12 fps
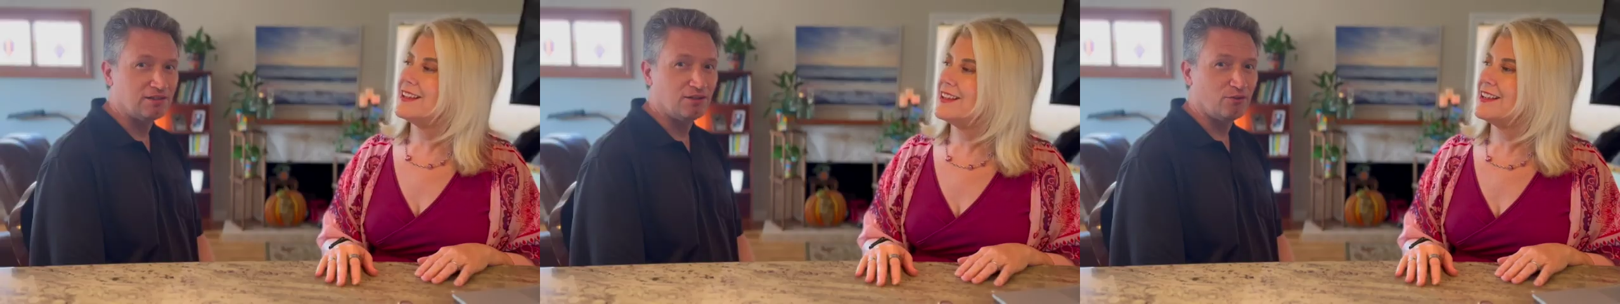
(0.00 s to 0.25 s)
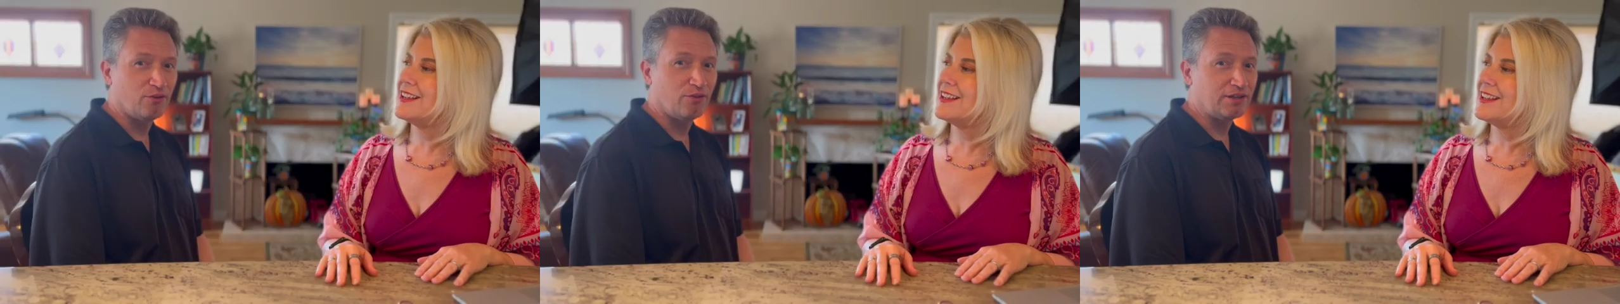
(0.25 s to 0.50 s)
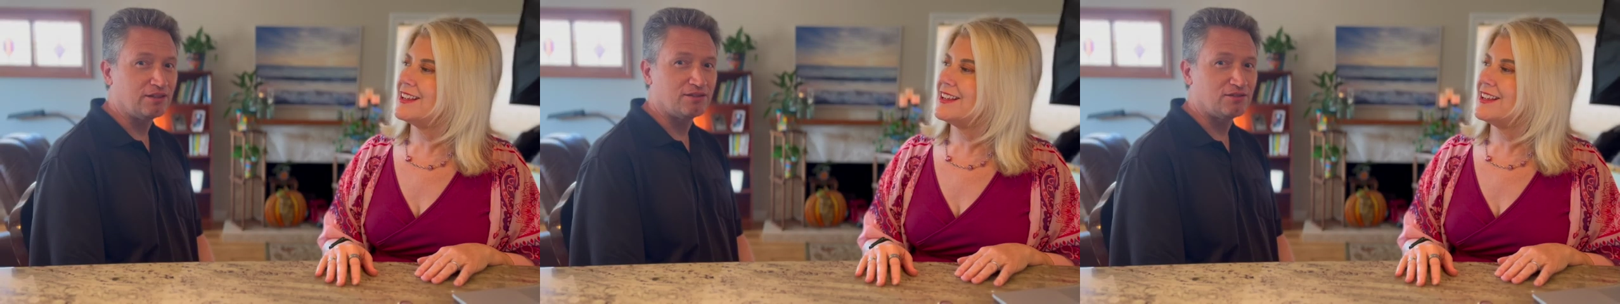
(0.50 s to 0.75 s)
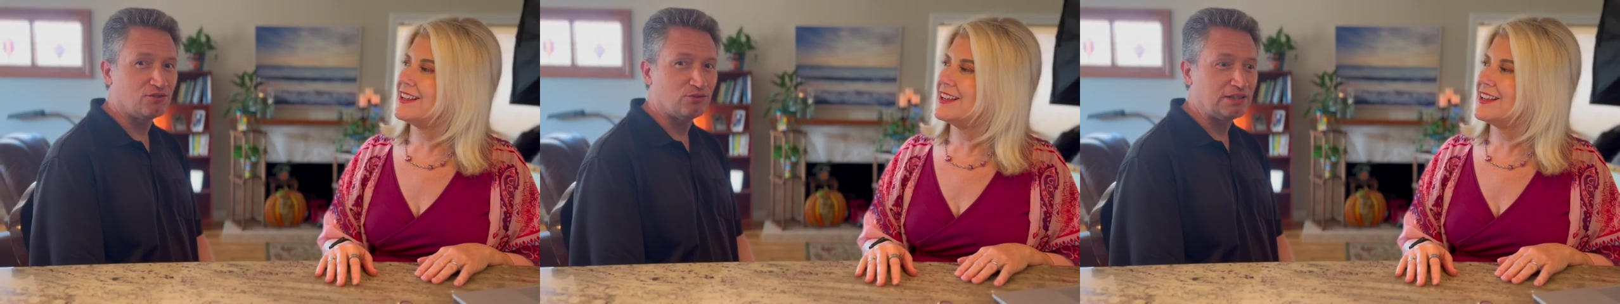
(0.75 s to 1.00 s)
Speaker 1: and other things
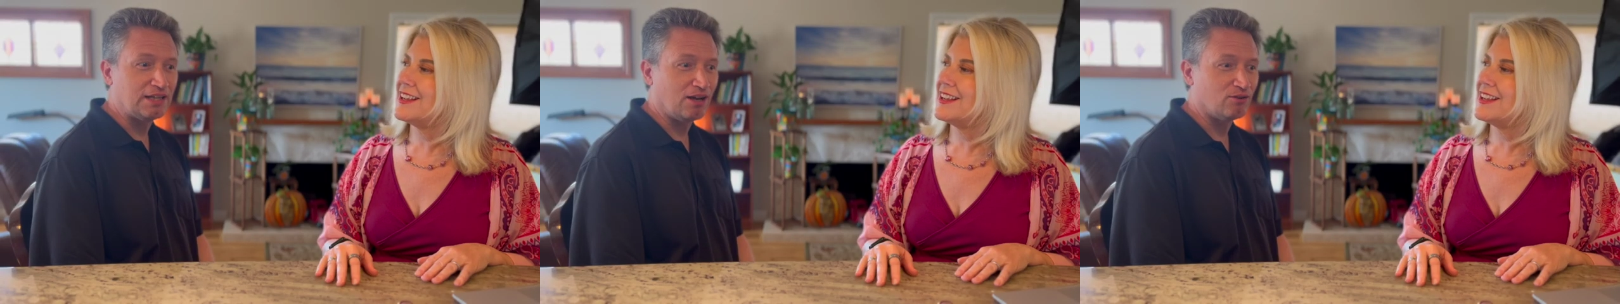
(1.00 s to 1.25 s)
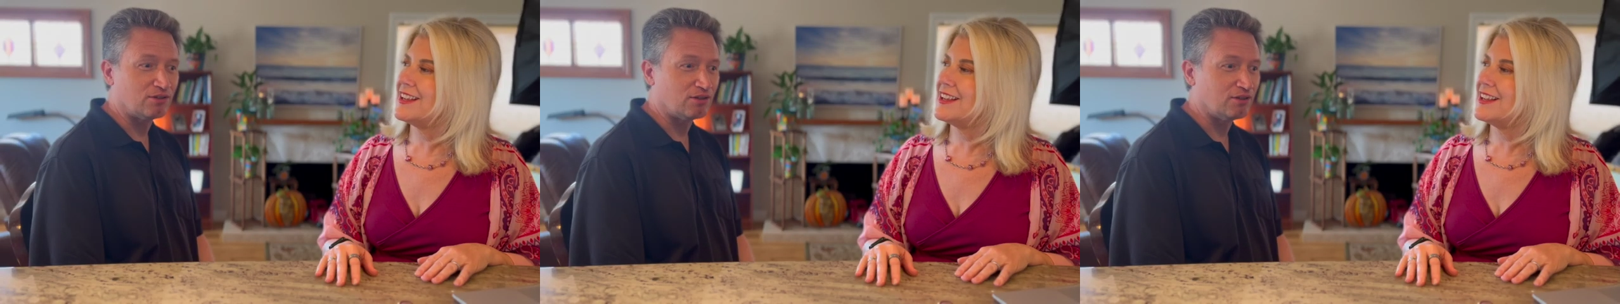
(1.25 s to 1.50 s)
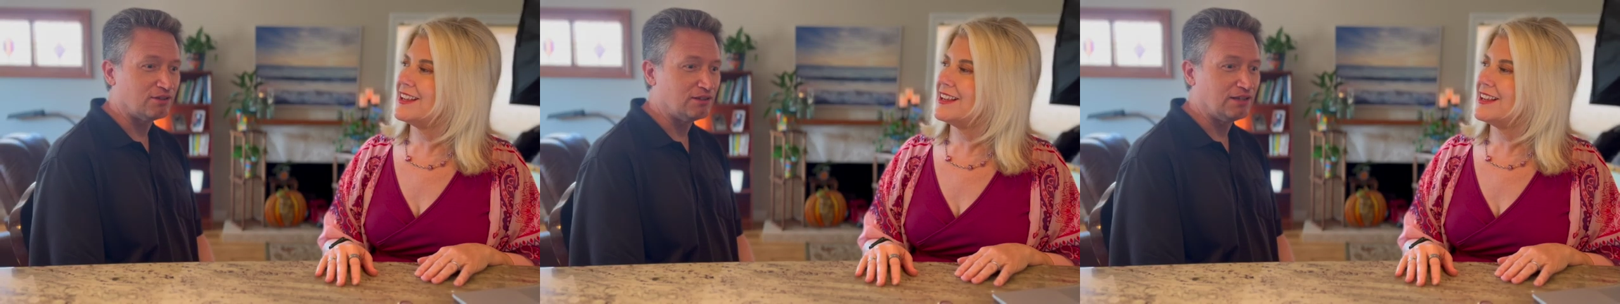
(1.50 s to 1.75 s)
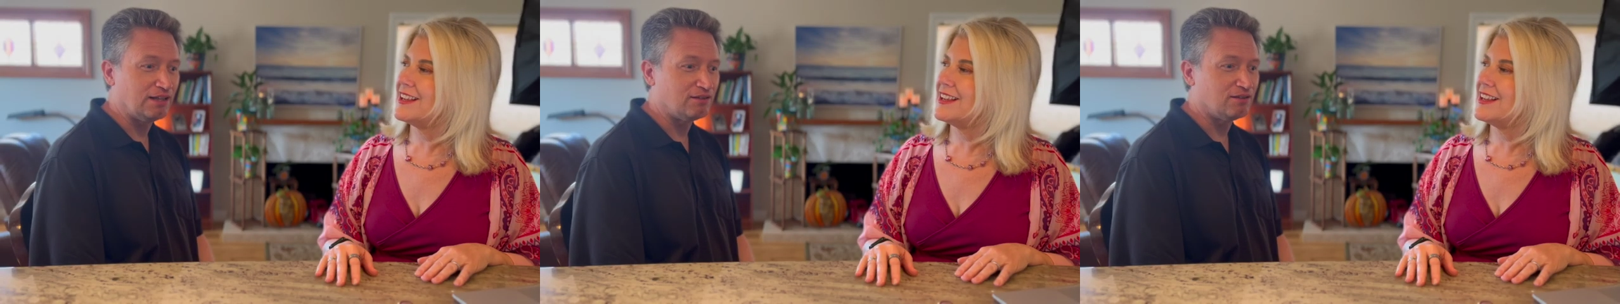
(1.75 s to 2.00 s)
that you encounter. And
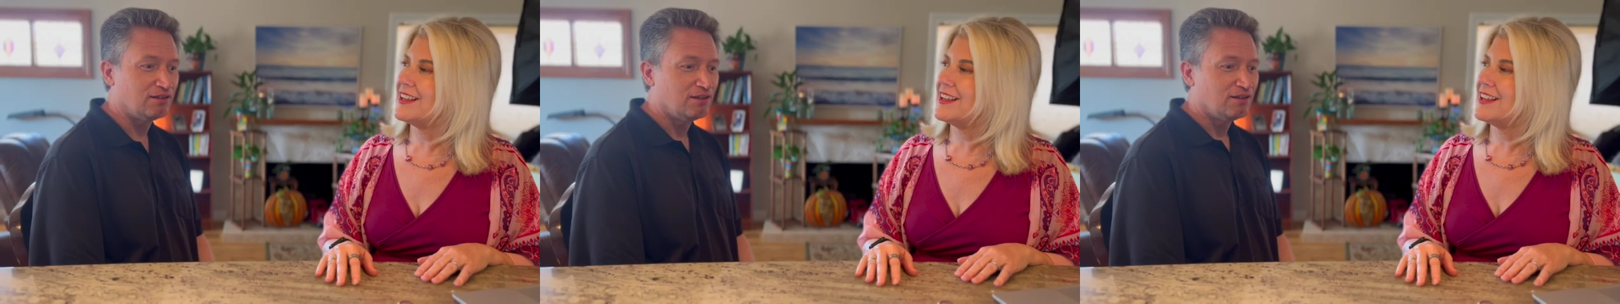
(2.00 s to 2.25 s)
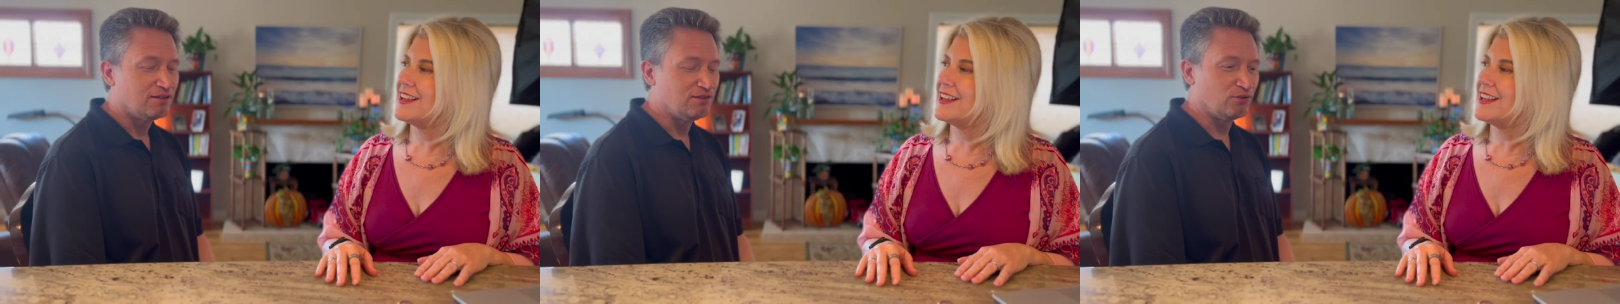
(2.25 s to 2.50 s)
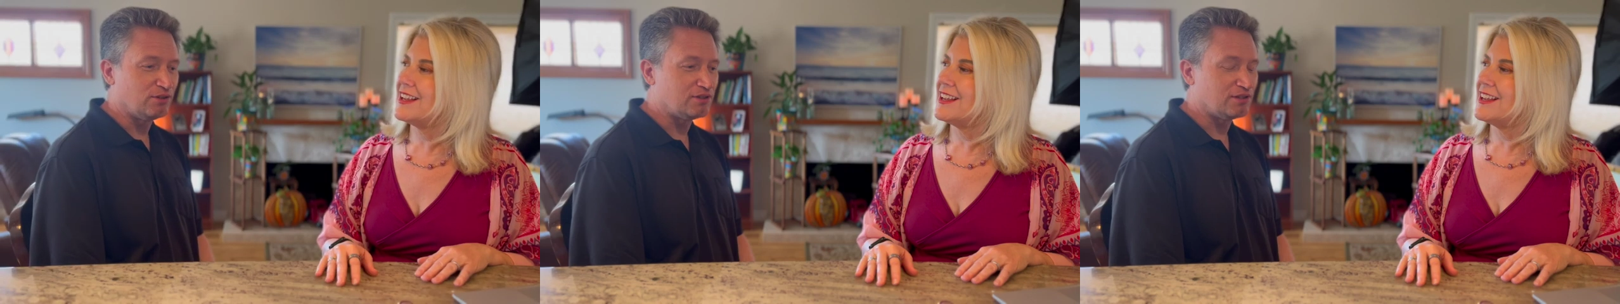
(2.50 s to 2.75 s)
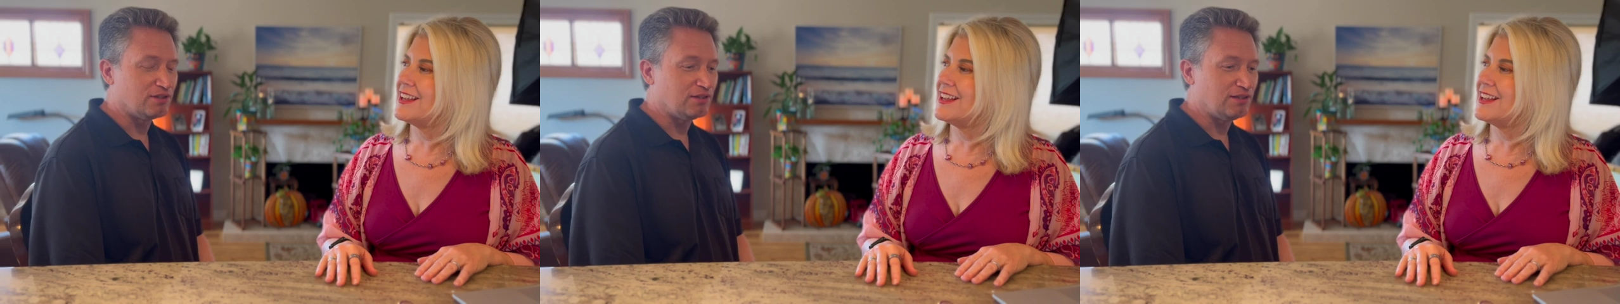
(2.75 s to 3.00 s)
then
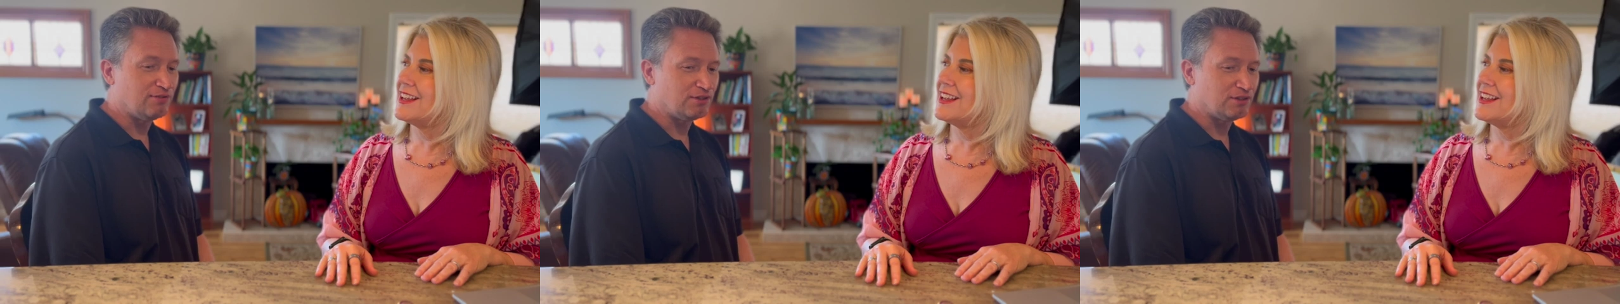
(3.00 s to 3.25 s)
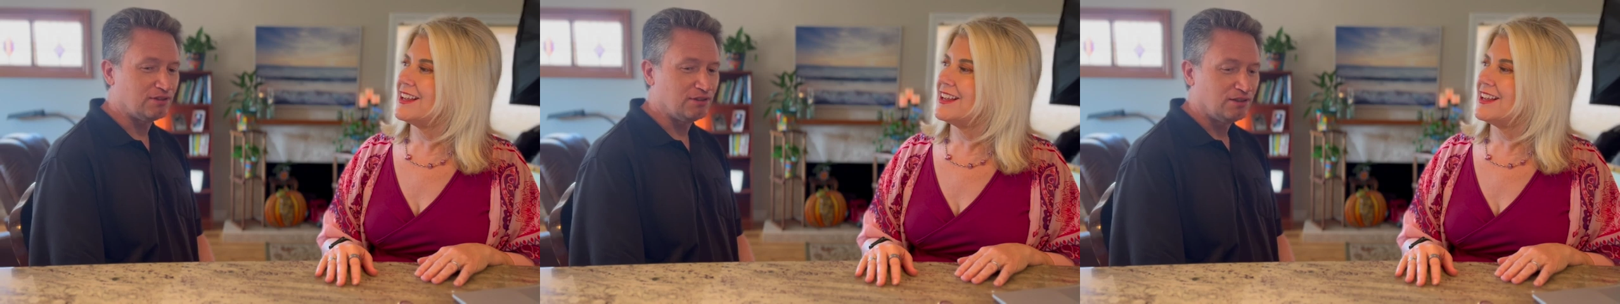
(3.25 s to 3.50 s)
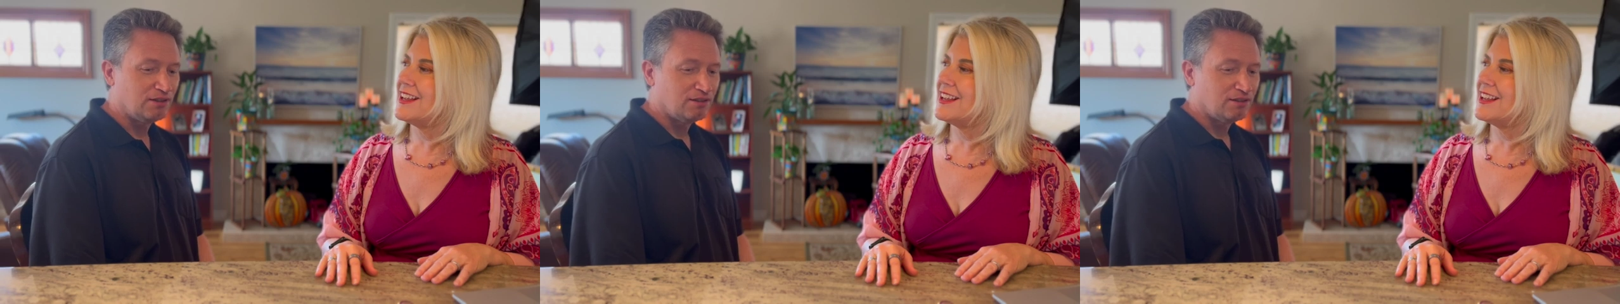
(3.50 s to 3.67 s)
noticing it even,